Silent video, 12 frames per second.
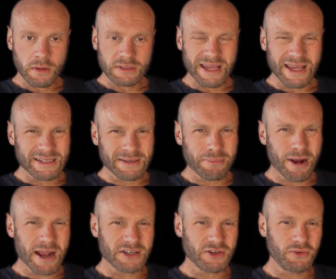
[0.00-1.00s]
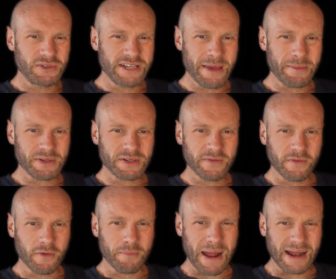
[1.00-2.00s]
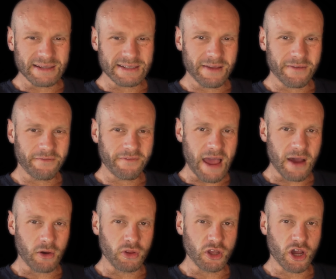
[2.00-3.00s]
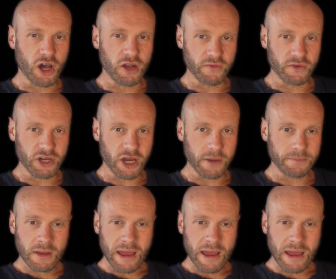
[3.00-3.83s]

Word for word: So here's some practical tips for balancing fat on the carnivore diet.